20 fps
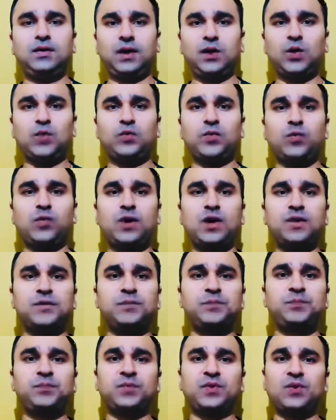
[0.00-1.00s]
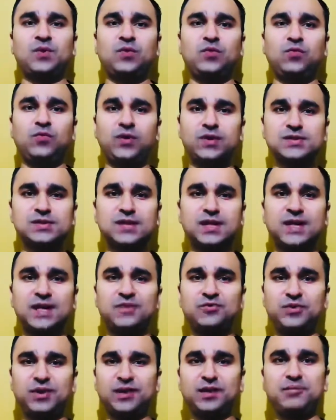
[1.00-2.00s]
hello everyone once
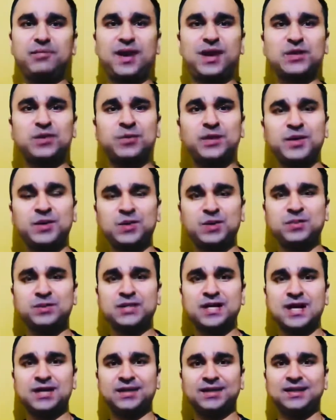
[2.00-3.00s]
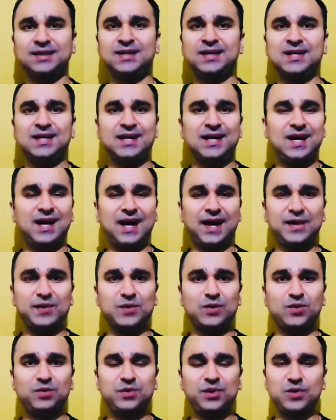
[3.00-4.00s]
again welcome back to my youtube channel i
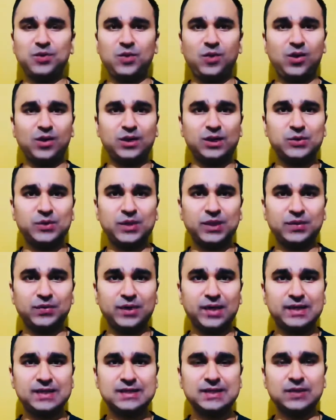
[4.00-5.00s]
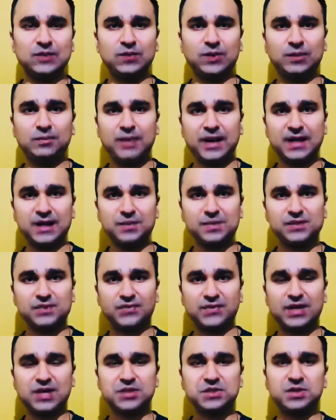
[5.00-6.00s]
hope you all are doing great well my name is
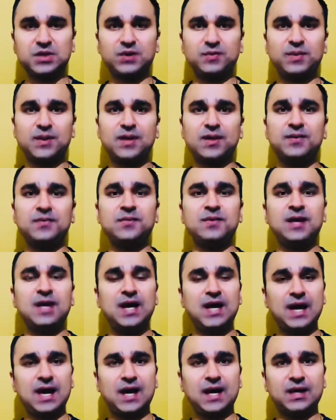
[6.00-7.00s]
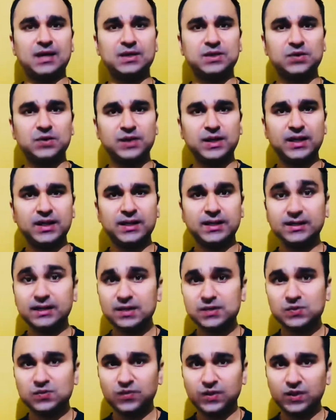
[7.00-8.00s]
avinash sharma and today in
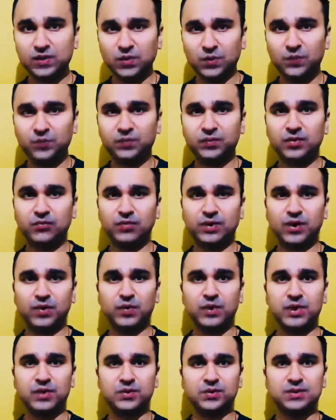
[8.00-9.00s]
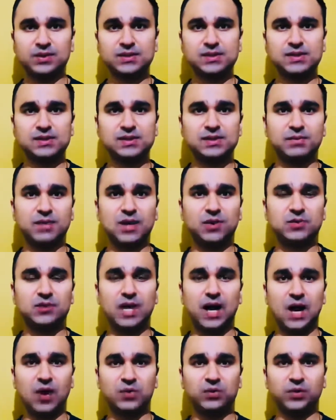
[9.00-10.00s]
this video we are going to discuss about
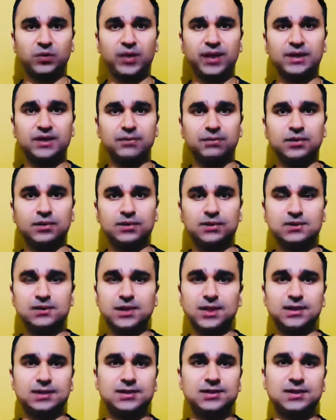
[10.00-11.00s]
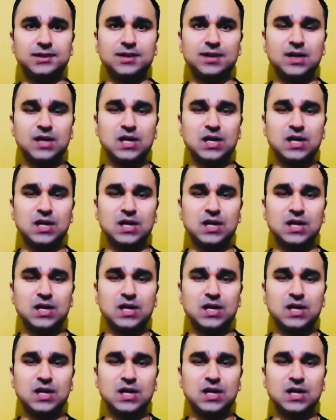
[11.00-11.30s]
how to read the birth chart